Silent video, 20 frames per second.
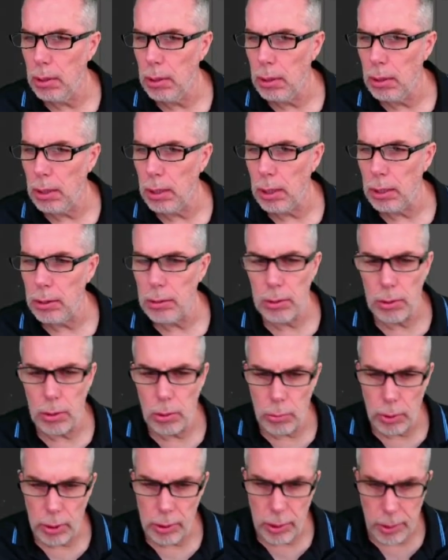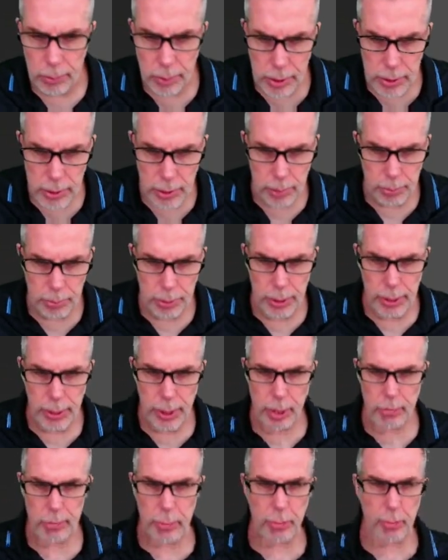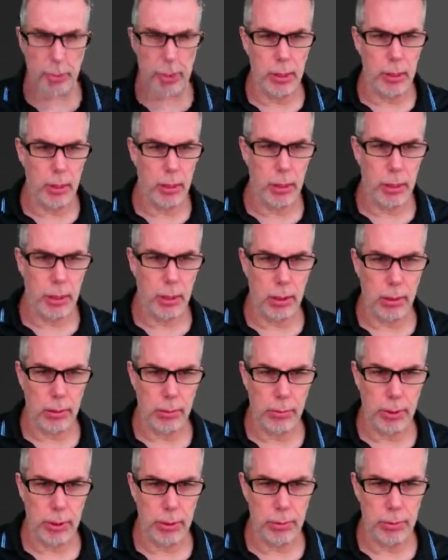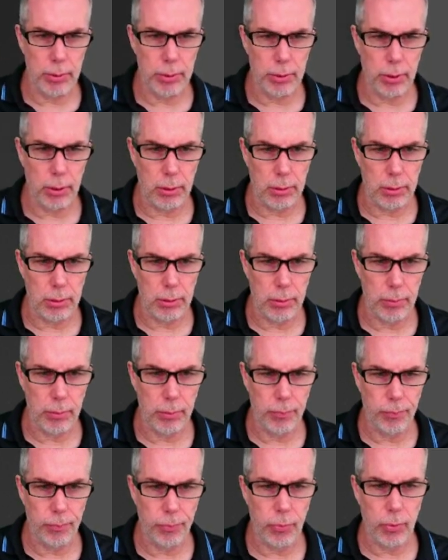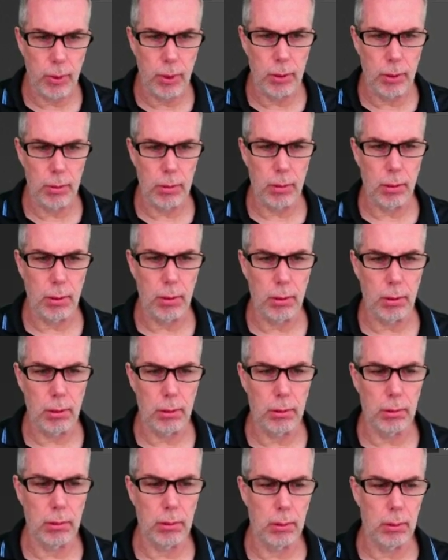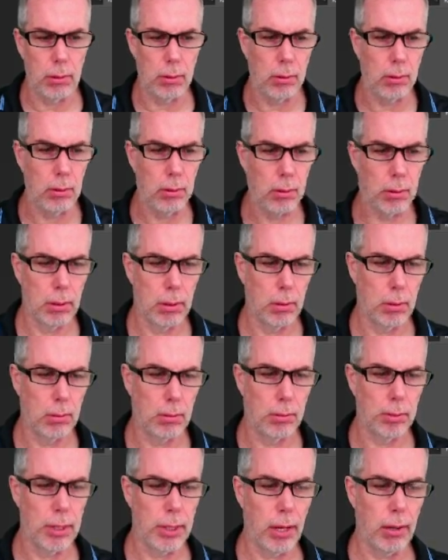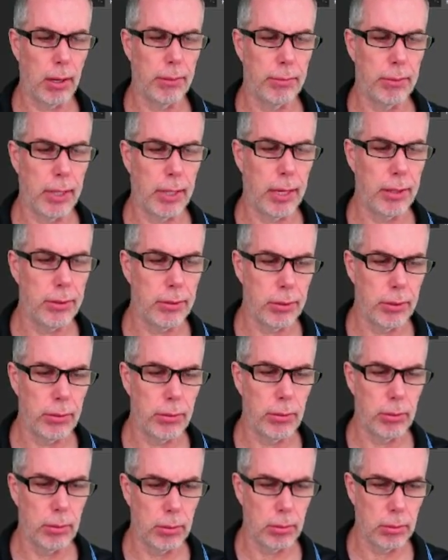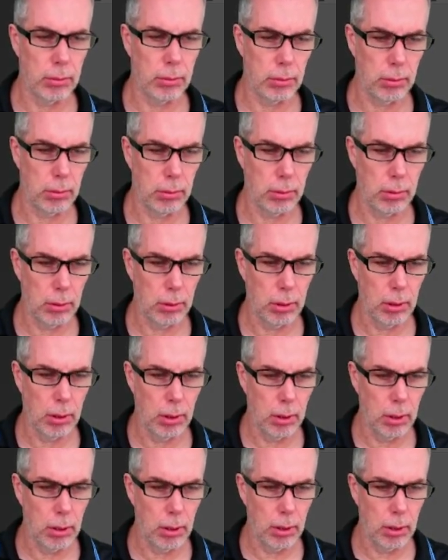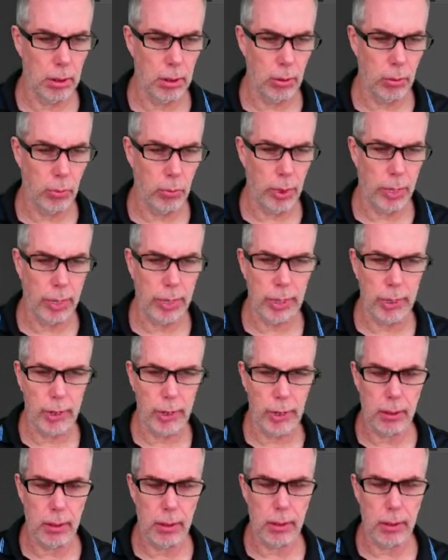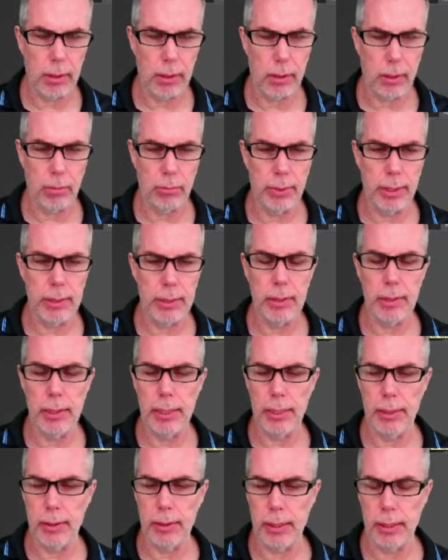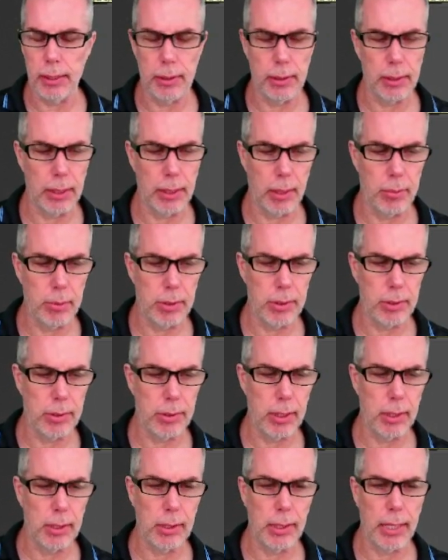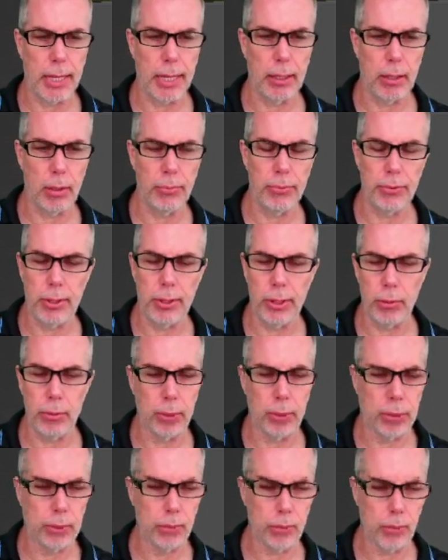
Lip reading: And you know what? I'm actually pretty happy with the results. So we now have an answer to why originally the images didn't line up very well.